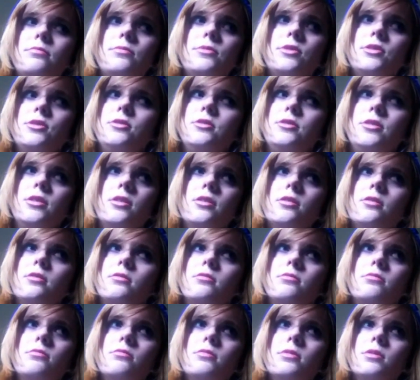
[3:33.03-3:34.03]
You
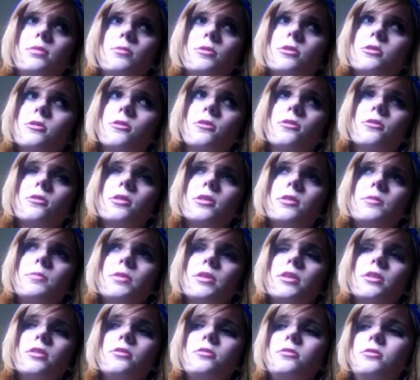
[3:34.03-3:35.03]
don't. I'm sorry,
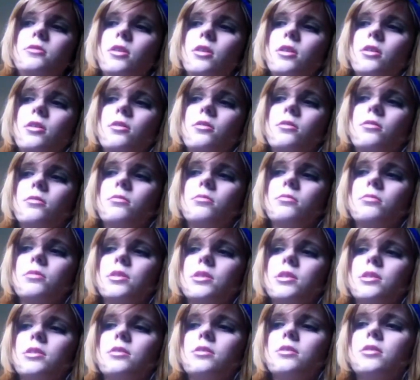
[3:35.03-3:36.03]
but you don't.
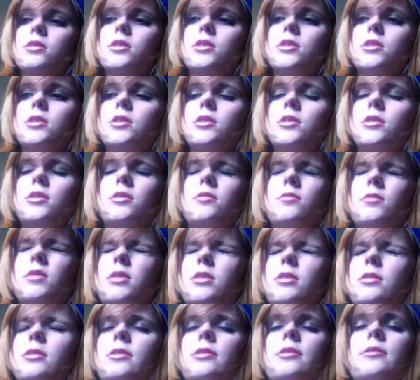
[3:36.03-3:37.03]
Like,
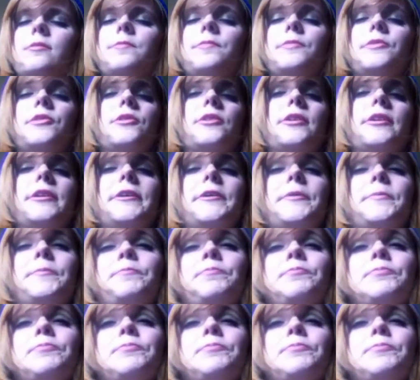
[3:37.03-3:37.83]
God. Okay.